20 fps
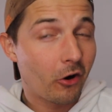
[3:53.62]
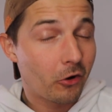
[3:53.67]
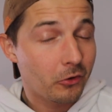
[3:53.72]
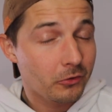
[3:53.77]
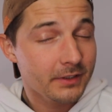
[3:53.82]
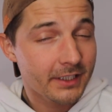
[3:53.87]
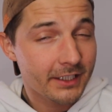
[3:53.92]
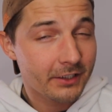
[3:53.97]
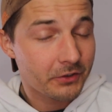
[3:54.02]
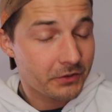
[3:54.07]

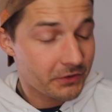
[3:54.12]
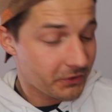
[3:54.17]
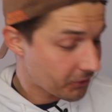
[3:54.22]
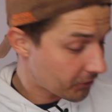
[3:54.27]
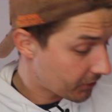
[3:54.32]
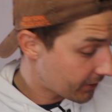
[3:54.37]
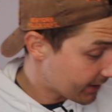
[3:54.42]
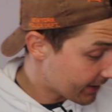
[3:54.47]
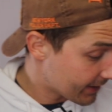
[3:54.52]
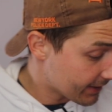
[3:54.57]
only
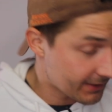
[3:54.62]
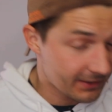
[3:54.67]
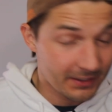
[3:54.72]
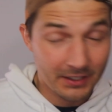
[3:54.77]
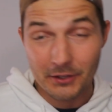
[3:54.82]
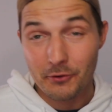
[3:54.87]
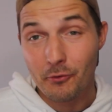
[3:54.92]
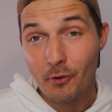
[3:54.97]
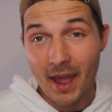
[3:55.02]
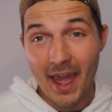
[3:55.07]
concern is
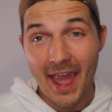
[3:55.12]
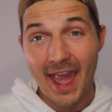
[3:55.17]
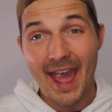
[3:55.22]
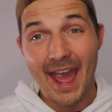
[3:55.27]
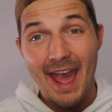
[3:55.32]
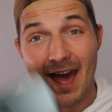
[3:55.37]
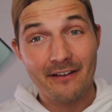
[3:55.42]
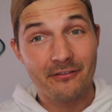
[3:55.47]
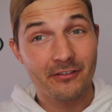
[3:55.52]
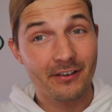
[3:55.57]
you
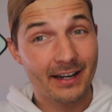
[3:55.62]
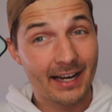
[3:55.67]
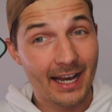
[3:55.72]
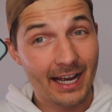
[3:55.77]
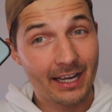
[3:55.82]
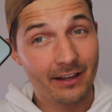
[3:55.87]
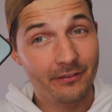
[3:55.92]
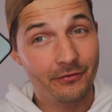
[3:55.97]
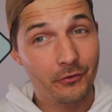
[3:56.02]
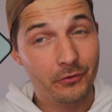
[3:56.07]
have an
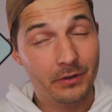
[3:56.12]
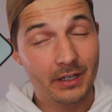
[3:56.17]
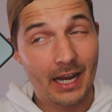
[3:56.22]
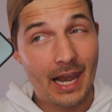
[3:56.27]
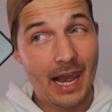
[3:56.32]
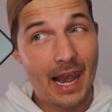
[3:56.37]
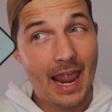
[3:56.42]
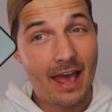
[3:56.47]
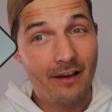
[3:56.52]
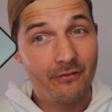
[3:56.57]
iPhone
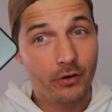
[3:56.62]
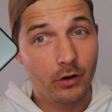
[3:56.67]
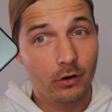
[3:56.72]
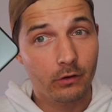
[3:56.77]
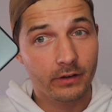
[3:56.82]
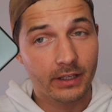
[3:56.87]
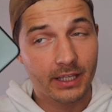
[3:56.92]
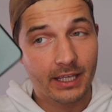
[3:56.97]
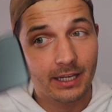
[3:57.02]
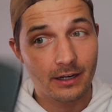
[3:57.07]
11
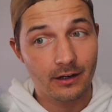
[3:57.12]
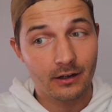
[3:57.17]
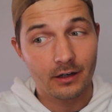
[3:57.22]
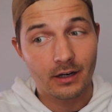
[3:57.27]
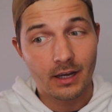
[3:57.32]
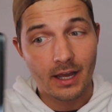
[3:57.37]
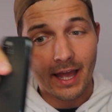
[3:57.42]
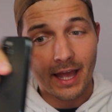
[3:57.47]
over here,